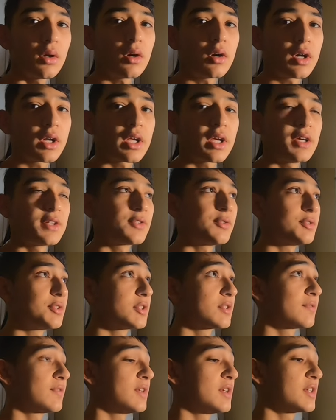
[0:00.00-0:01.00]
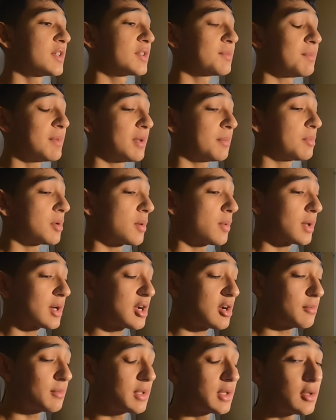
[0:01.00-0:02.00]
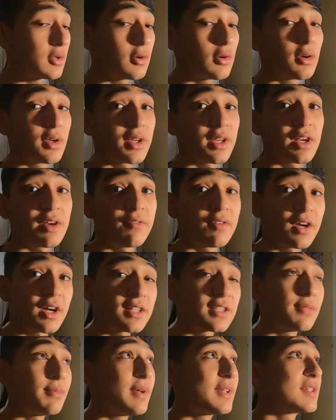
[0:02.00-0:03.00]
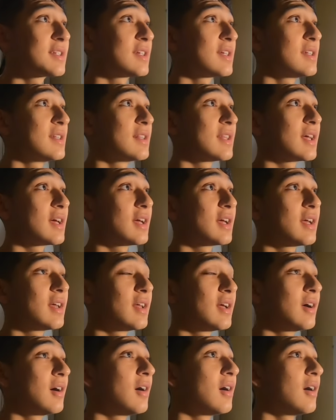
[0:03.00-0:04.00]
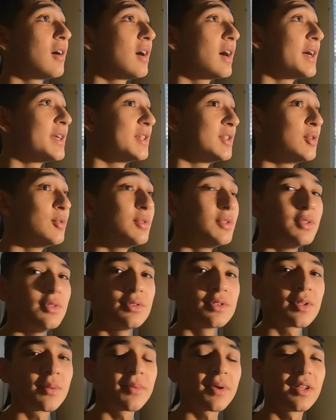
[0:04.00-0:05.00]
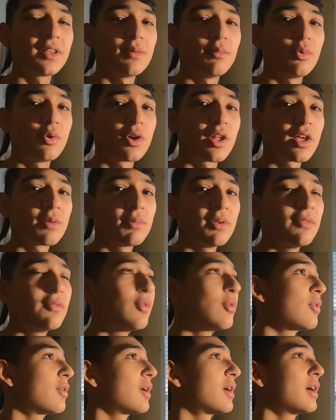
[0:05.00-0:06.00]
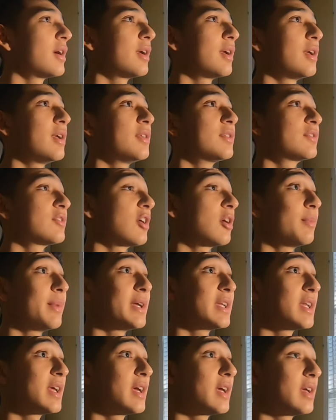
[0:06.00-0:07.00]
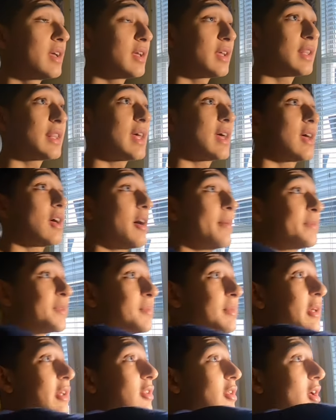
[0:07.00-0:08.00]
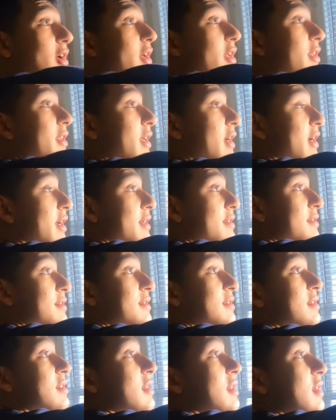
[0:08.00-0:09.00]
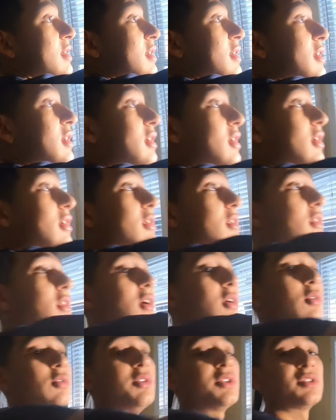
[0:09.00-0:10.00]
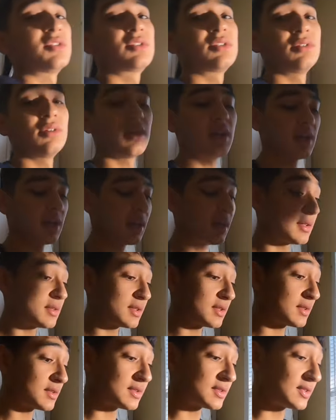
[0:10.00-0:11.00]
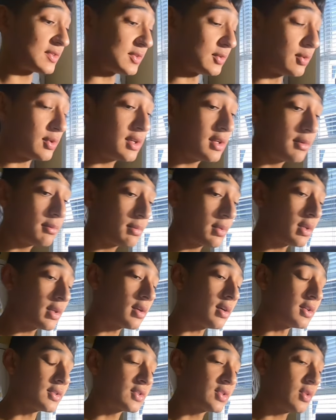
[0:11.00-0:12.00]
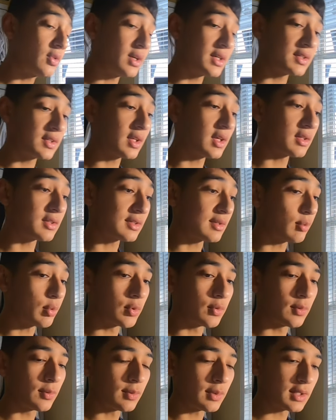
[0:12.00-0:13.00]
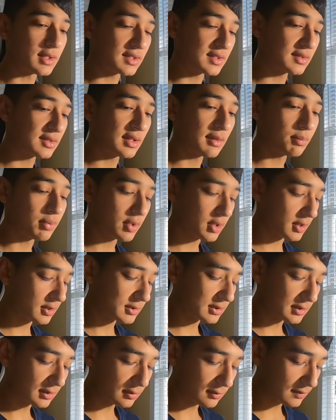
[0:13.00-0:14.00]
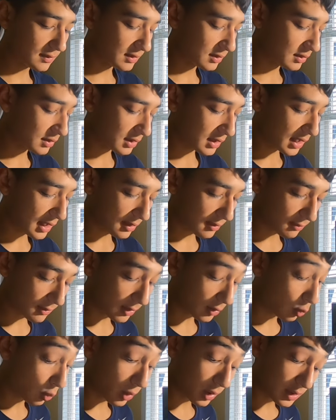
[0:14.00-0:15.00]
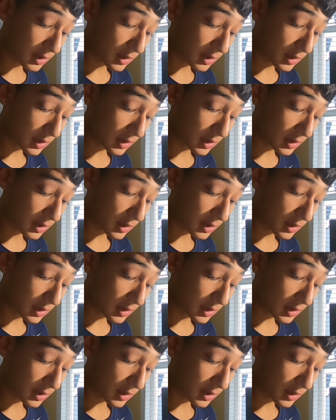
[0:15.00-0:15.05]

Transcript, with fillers: Alright guys, so just finished my pre-workout meal and I forgot to mention that uh, I do do something in the morning before I start my day and that helps me a lot as not only as, as a student but also as like someone who wants to stay productive and get their work